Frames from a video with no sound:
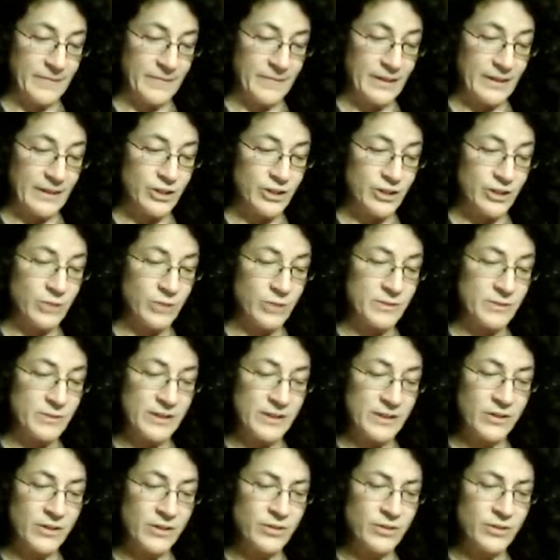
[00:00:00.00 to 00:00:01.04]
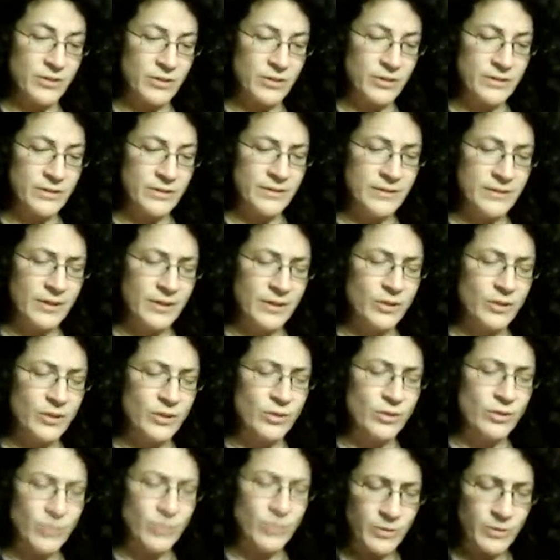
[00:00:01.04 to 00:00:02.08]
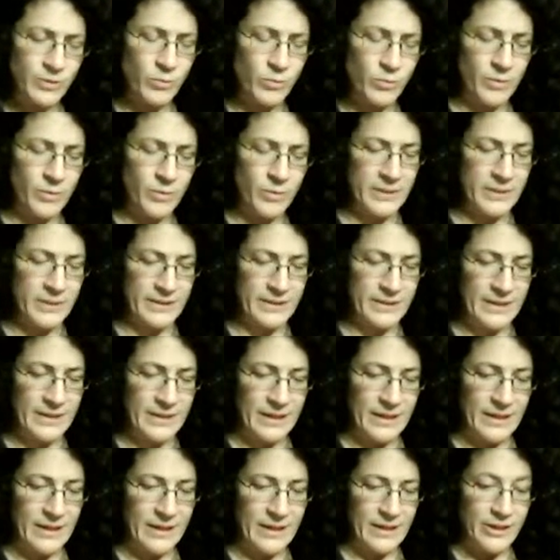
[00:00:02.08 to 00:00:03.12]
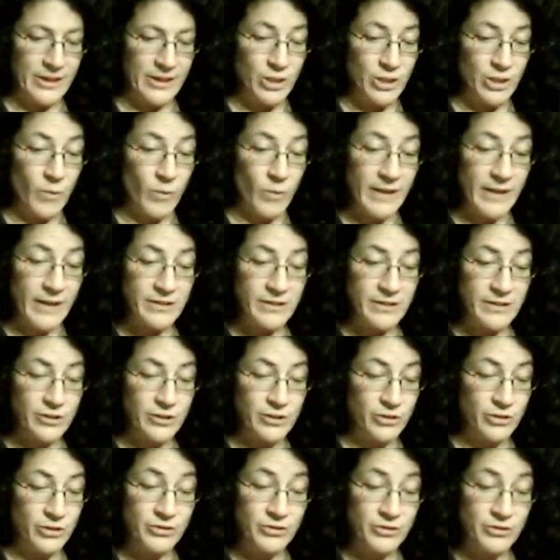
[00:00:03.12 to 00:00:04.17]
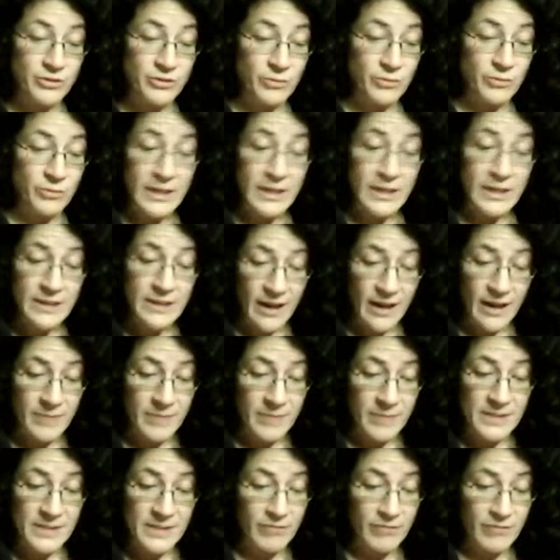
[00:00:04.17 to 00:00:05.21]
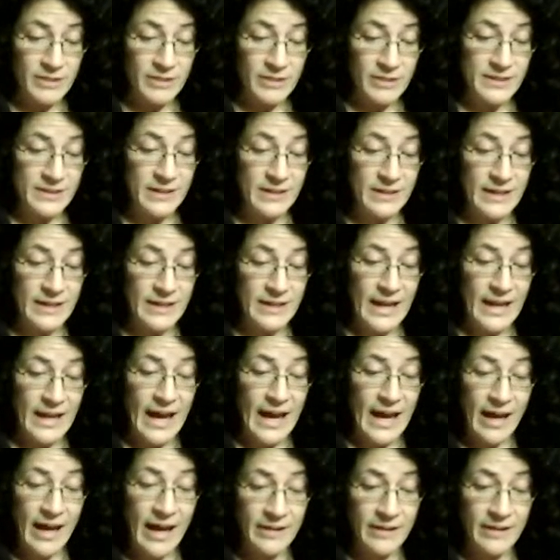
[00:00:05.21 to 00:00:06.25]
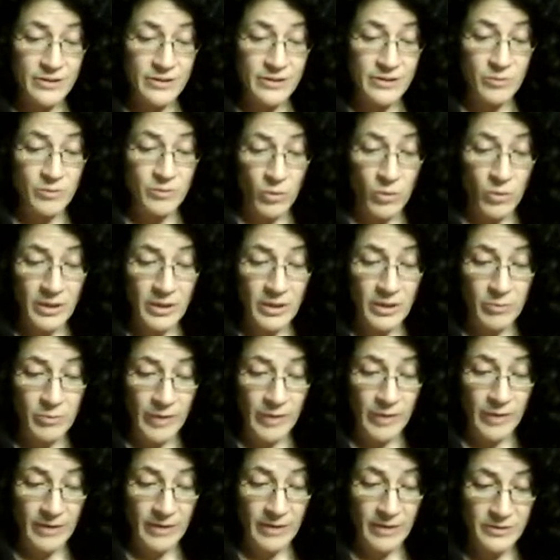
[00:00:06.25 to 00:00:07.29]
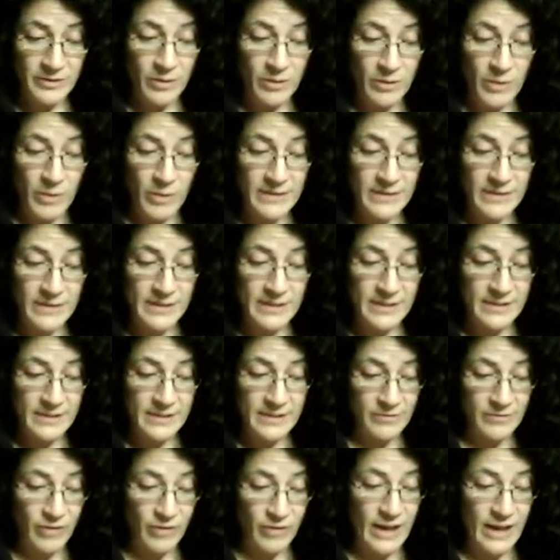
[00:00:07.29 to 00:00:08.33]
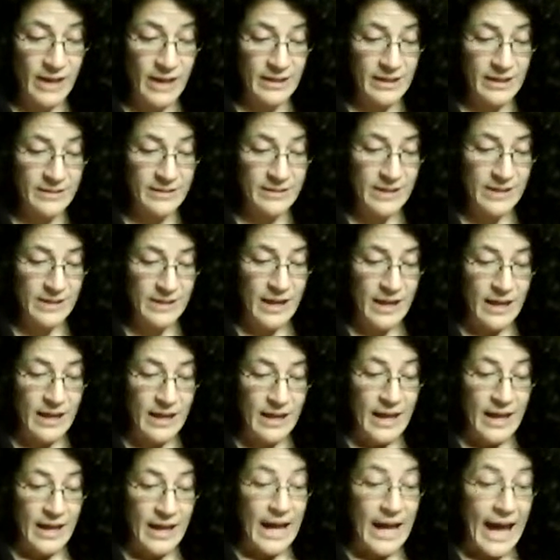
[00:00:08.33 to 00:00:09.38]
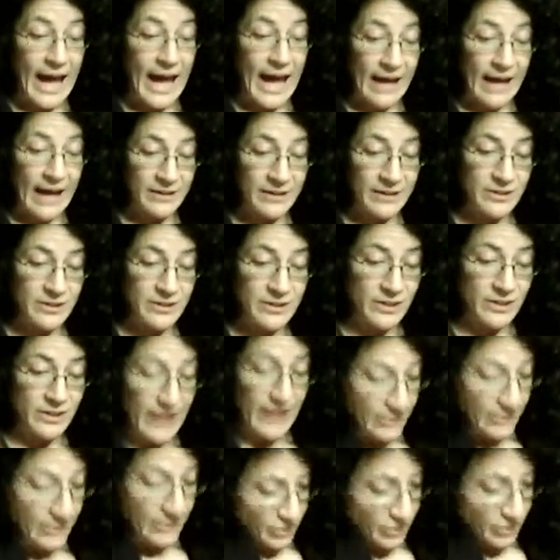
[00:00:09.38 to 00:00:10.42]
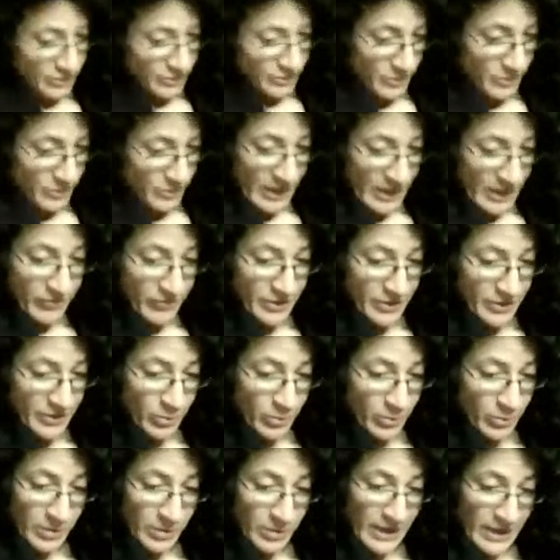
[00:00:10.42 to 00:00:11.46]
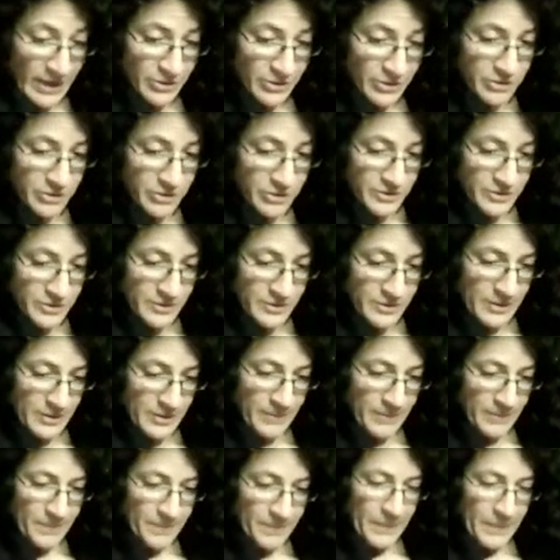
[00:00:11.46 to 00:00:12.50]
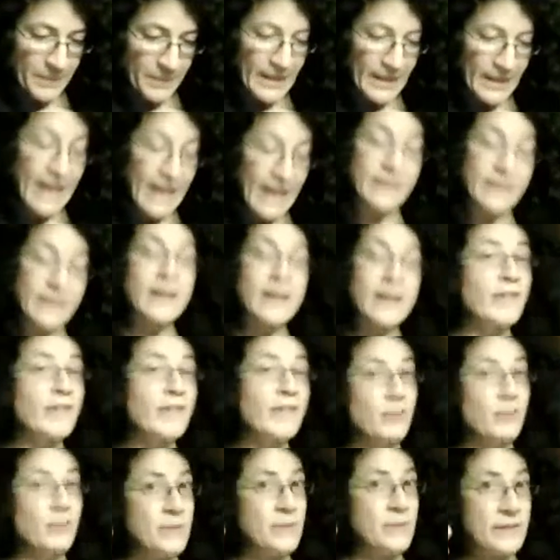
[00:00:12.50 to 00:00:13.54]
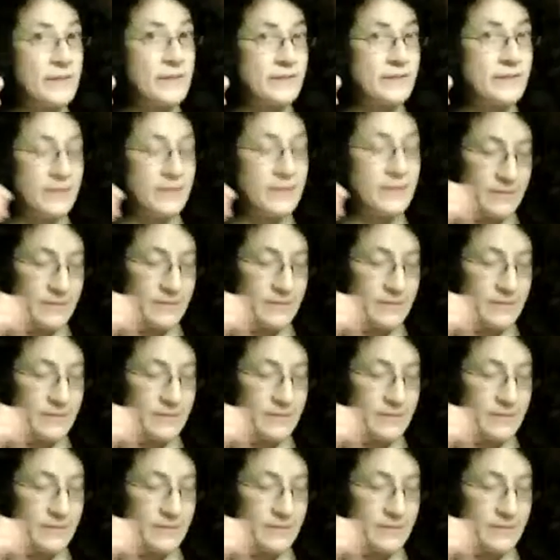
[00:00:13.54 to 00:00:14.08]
She was a good, good woman. She went to church 3 times every Sunday, and to morning prayers on Wednesdays and Fridays, and to lectures whenever there were lectures, and never missed.